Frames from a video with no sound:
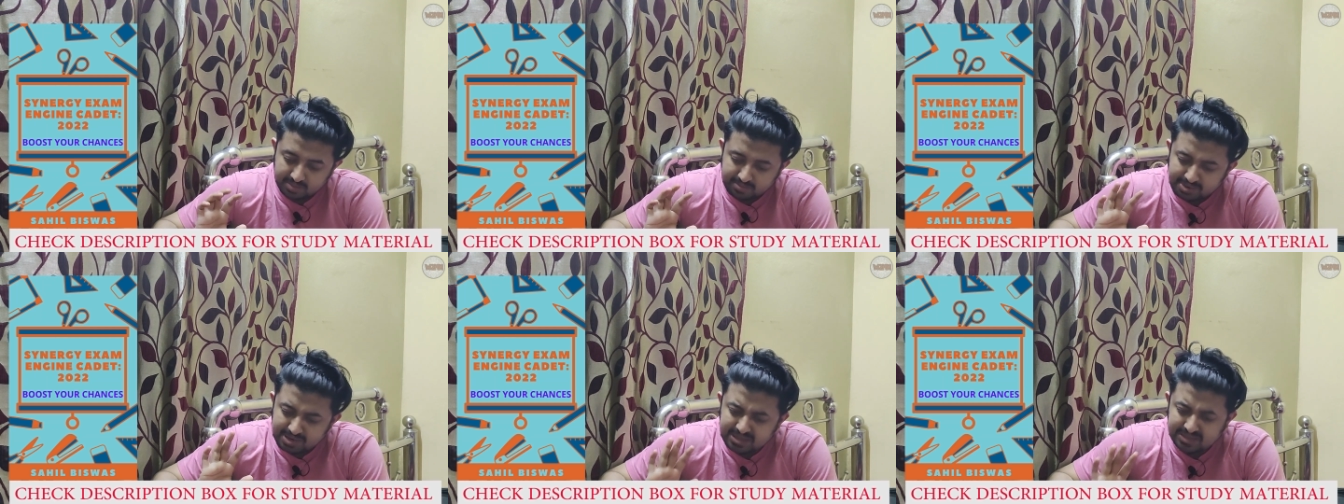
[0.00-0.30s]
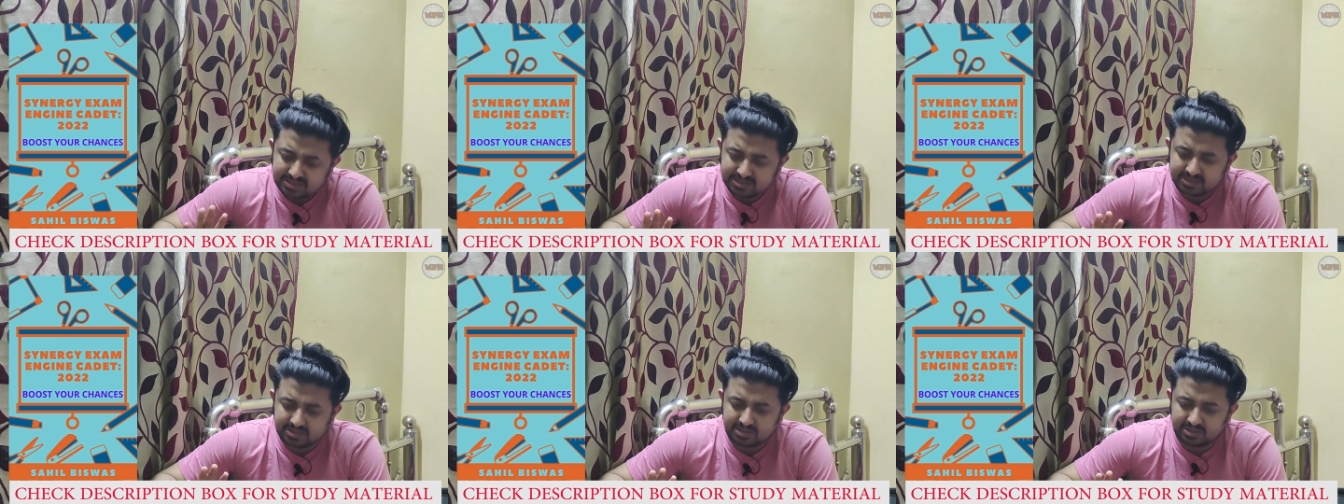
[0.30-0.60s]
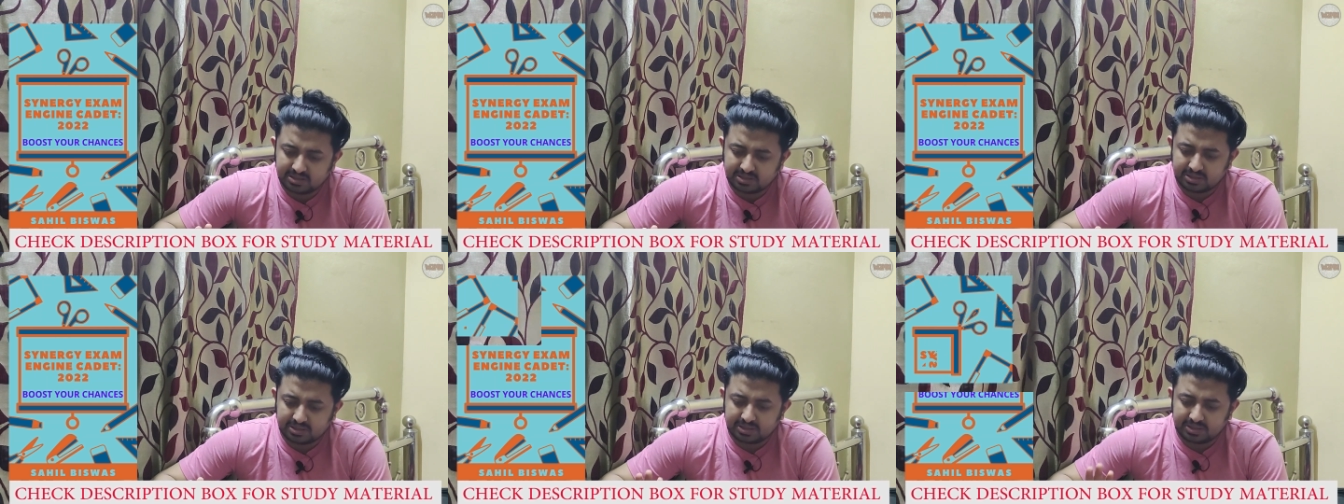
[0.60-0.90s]
But
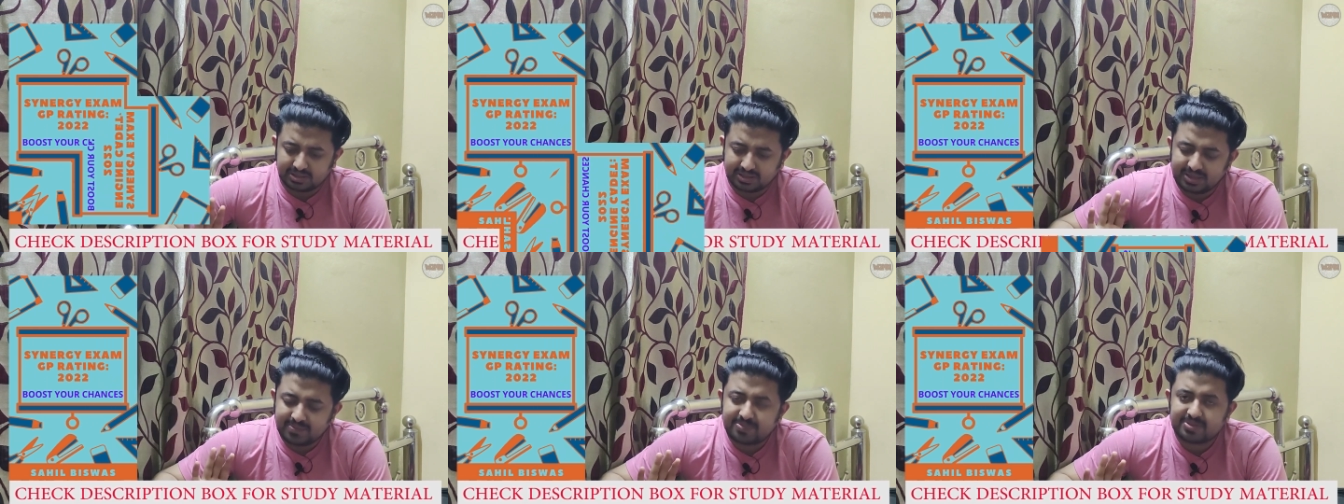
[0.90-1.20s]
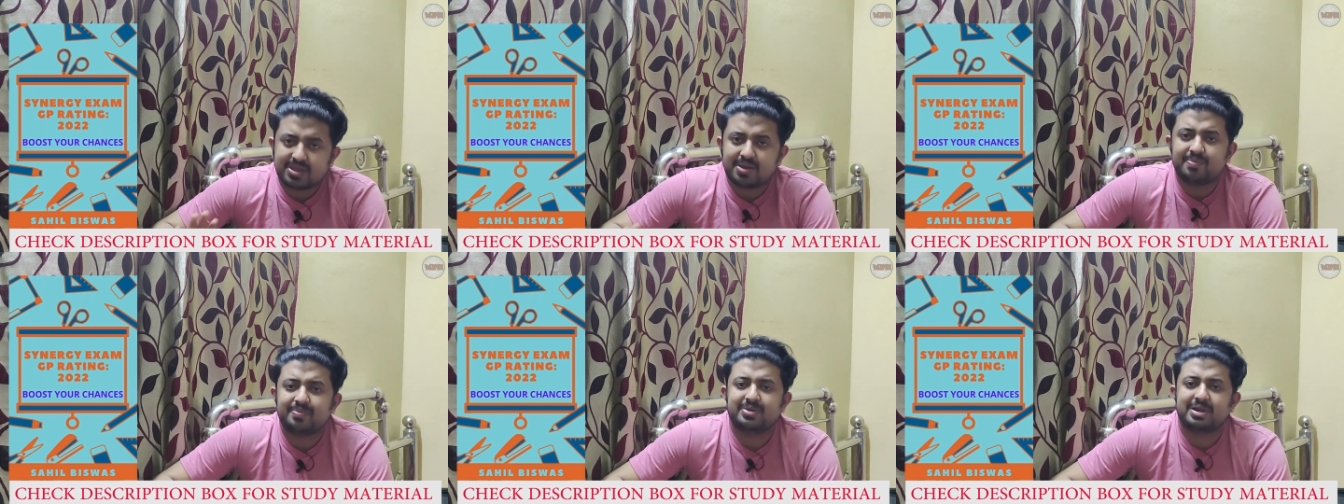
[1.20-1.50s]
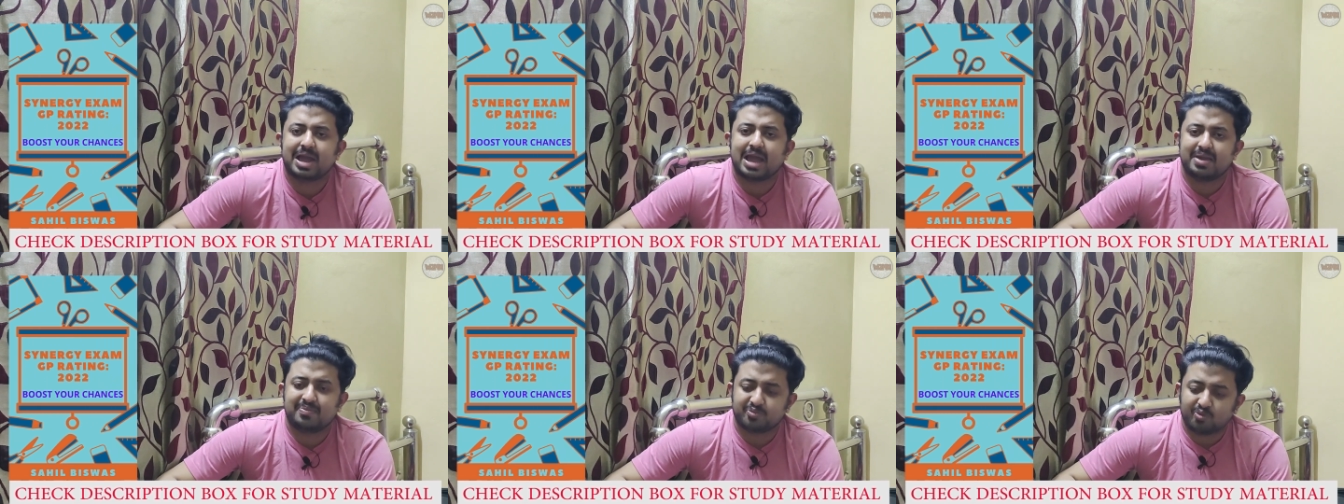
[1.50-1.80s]
give
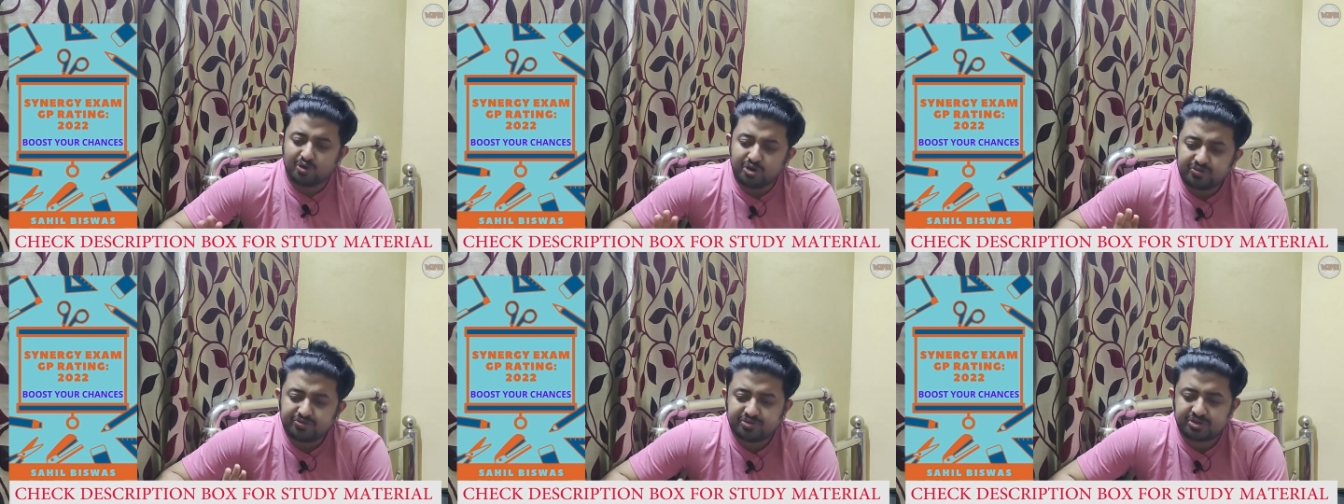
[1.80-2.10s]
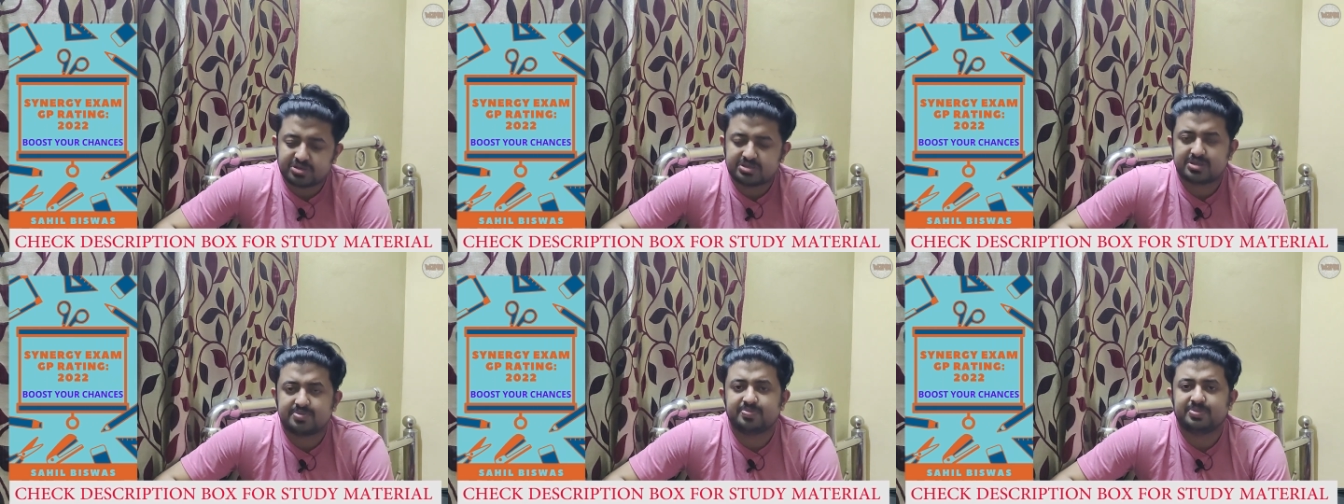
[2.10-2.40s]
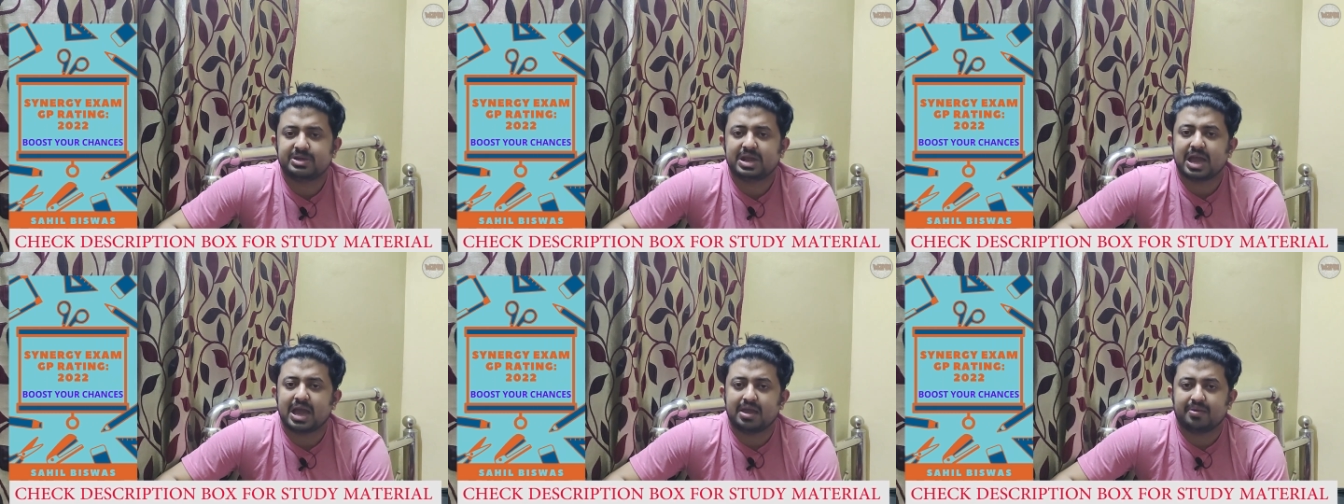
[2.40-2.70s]
some time, wait for
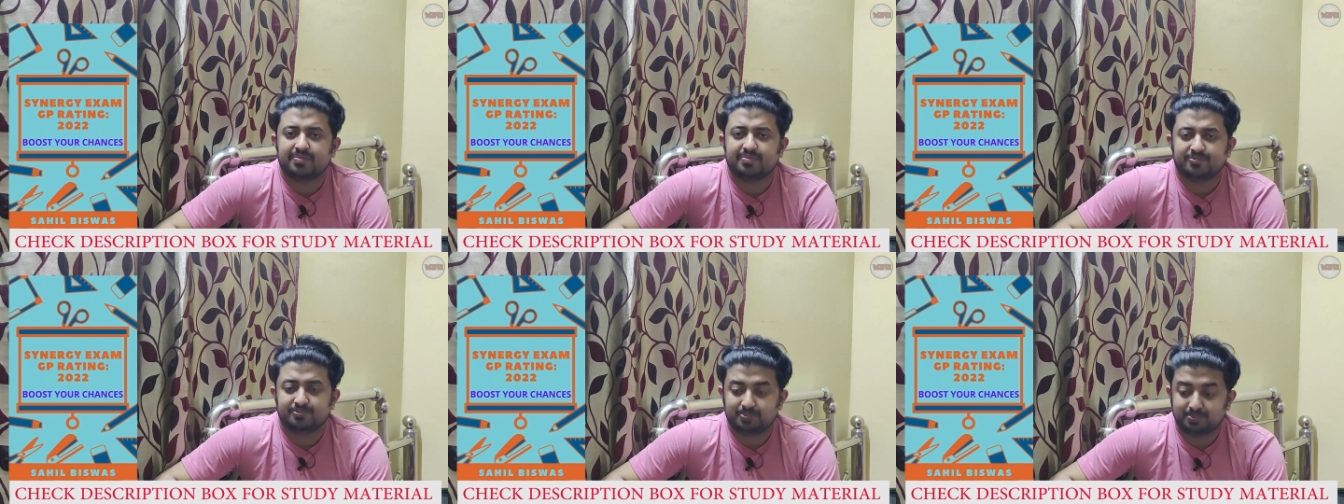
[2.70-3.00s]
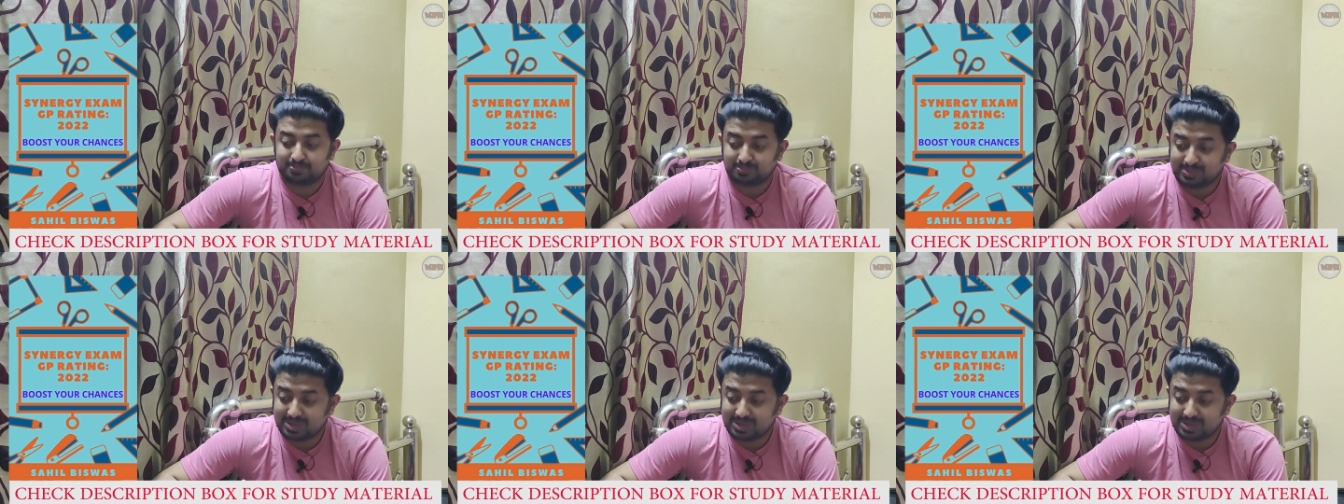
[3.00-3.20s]
some time.